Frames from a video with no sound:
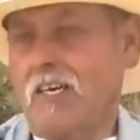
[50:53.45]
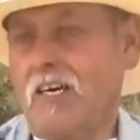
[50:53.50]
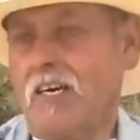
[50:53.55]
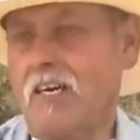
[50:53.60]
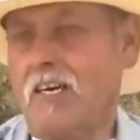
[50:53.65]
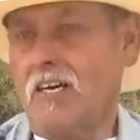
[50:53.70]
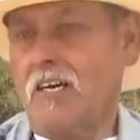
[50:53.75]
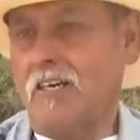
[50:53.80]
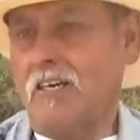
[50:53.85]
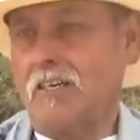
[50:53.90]

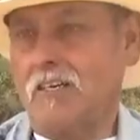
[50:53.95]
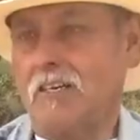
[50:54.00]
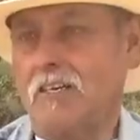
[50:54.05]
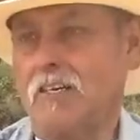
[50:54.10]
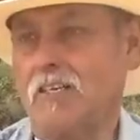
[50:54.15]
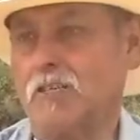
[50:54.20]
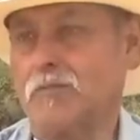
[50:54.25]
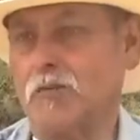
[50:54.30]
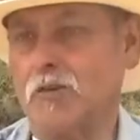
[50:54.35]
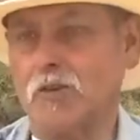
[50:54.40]
Uh,
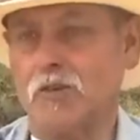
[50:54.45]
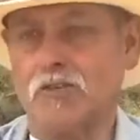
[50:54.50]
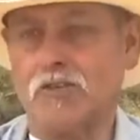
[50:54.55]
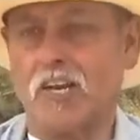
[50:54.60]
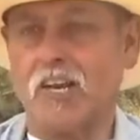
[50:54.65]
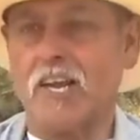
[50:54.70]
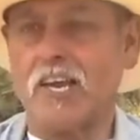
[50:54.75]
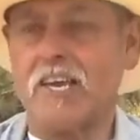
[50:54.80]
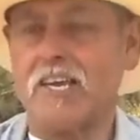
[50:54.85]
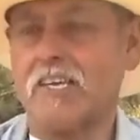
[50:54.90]
Espinosa
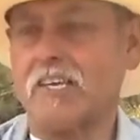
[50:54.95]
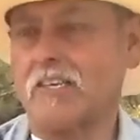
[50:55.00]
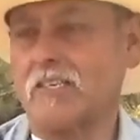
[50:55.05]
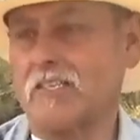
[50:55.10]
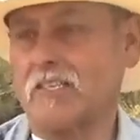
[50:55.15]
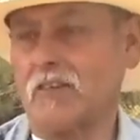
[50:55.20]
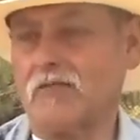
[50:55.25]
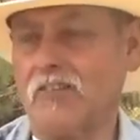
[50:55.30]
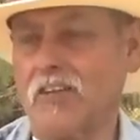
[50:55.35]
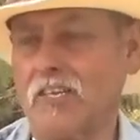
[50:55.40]
Lake and
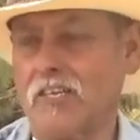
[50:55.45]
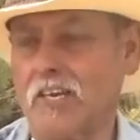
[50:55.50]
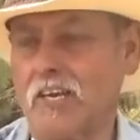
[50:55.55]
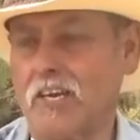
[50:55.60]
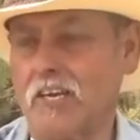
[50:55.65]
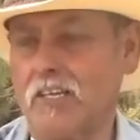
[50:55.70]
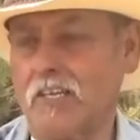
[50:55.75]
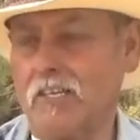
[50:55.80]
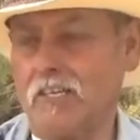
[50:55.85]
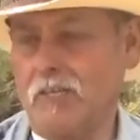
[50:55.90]
stuff like
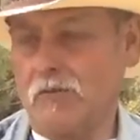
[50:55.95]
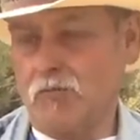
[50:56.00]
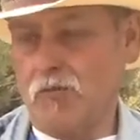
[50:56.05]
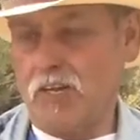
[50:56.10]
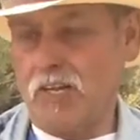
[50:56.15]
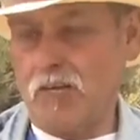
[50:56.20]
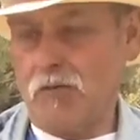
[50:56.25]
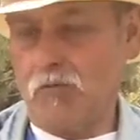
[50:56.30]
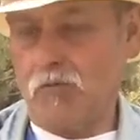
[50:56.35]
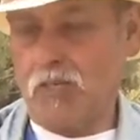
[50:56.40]
that, and
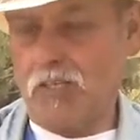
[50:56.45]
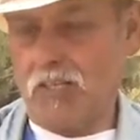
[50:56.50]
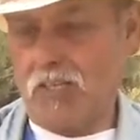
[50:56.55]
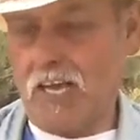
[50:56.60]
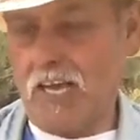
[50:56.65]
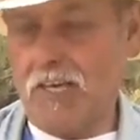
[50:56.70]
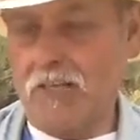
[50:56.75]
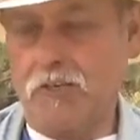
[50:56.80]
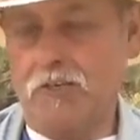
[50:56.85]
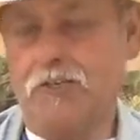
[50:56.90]
what it, what
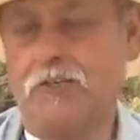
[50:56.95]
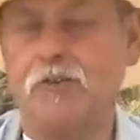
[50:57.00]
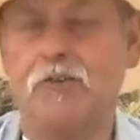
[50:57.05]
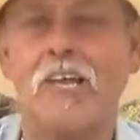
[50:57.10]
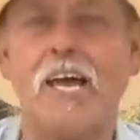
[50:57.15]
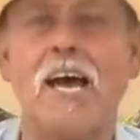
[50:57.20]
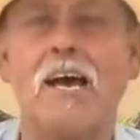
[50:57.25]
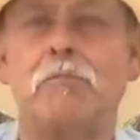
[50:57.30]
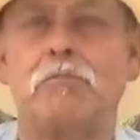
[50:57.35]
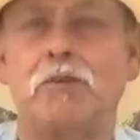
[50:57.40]
I
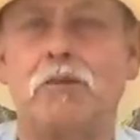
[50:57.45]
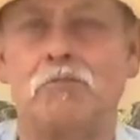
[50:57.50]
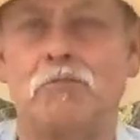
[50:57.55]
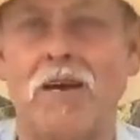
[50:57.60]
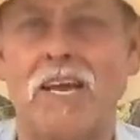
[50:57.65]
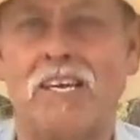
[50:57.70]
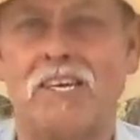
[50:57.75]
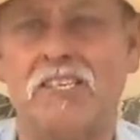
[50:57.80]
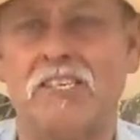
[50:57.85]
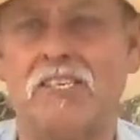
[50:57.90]
understood happened
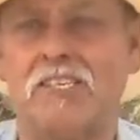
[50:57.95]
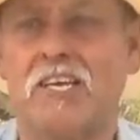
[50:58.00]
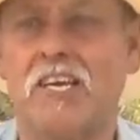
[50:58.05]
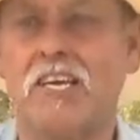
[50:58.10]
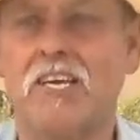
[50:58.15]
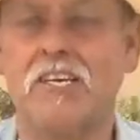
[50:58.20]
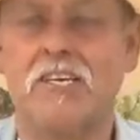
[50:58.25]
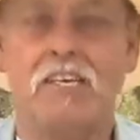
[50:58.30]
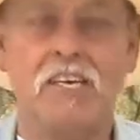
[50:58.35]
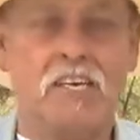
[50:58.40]
back in the
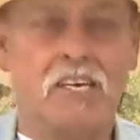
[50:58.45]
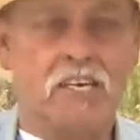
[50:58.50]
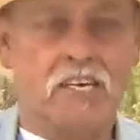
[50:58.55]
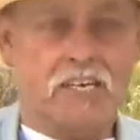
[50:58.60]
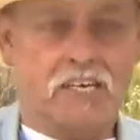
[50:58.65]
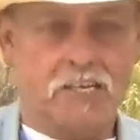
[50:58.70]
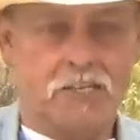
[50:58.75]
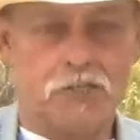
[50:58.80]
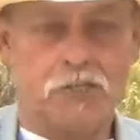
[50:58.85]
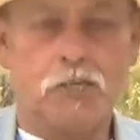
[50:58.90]
day,
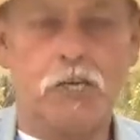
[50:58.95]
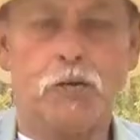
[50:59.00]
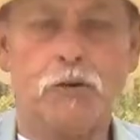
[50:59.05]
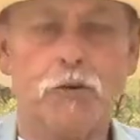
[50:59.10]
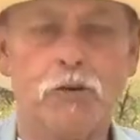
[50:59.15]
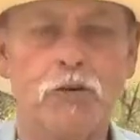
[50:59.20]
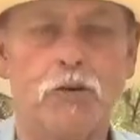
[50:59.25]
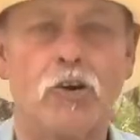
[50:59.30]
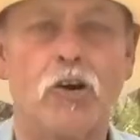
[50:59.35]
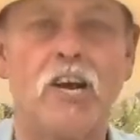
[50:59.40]

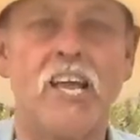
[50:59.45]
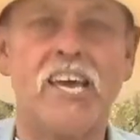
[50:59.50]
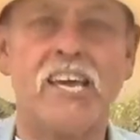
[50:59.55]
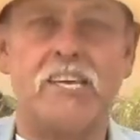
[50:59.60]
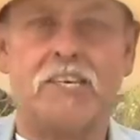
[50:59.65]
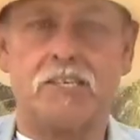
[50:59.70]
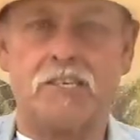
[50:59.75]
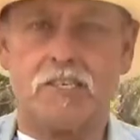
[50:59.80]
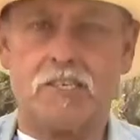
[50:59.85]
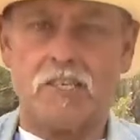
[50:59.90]
interior
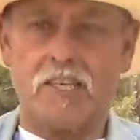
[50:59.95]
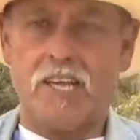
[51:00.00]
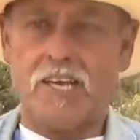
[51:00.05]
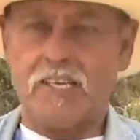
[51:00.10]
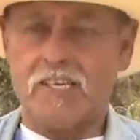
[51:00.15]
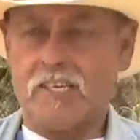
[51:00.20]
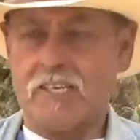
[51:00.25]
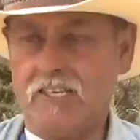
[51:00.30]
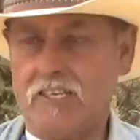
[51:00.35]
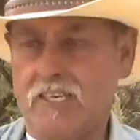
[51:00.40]
lakes
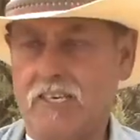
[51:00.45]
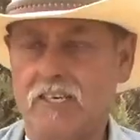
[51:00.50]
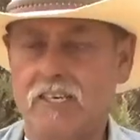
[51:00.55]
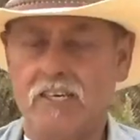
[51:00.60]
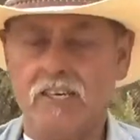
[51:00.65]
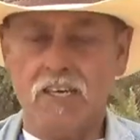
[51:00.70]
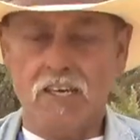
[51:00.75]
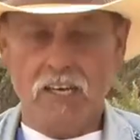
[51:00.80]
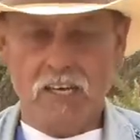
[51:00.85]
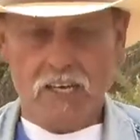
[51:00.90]
like in
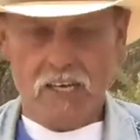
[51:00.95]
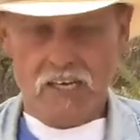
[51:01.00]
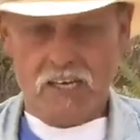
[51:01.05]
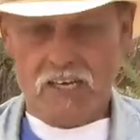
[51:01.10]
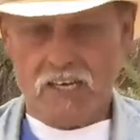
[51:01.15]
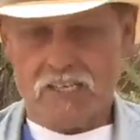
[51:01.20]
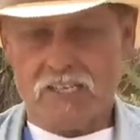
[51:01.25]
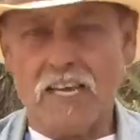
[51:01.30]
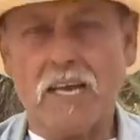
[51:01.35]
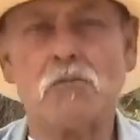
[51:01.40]

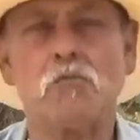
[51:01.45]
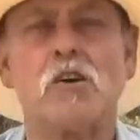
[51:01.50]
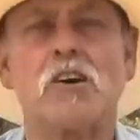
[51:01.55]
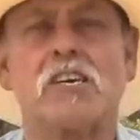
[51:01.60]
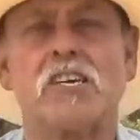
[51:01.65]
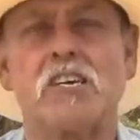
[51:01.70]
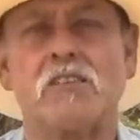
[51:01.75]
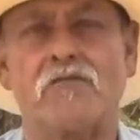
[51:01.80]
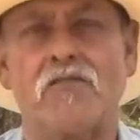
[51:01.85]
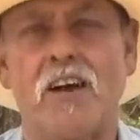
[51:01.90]
San
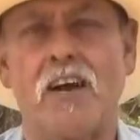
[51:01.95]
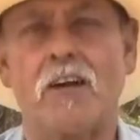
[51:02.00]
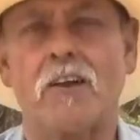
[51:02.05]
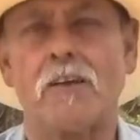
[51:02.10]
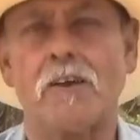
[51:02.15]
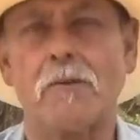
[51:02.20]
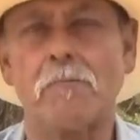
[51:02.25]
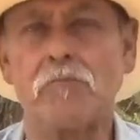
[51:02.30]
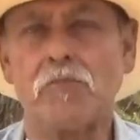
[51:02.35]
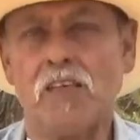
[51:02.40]
Joaquin
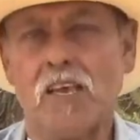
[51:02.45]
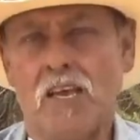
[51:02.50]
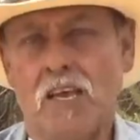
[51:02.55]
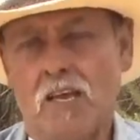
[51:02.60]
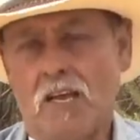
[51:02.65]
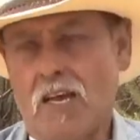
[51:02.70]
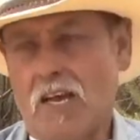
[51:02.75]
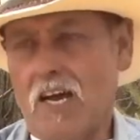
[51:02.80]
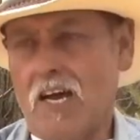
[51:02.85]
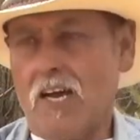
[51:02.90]
Valley,
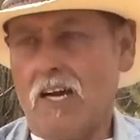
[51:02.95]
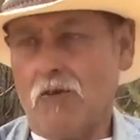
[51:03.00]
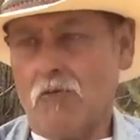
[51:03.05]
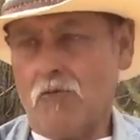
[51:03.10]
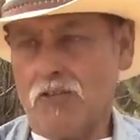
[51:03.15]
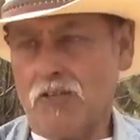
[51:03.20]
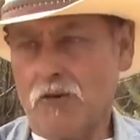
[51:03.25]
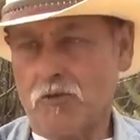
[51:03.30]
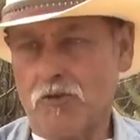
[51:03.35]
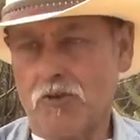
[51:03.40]

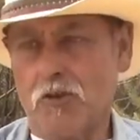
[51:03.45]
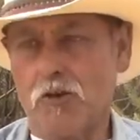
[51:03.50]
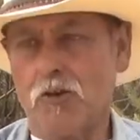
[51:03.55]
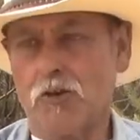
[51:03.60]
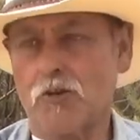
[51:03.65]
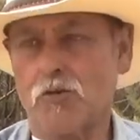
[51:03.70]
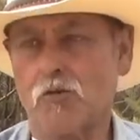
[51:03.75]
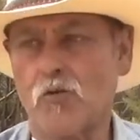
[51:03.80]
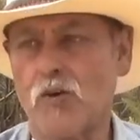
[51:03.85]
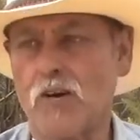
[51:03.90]
when there was an
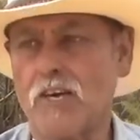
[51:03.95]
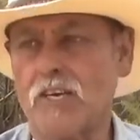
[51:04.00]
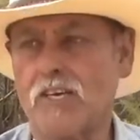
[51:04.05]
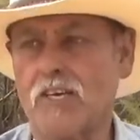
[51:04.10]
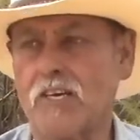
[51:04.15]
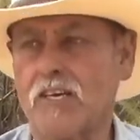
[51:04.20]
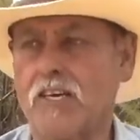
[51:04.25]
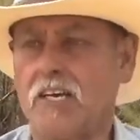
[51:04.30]
earthquake,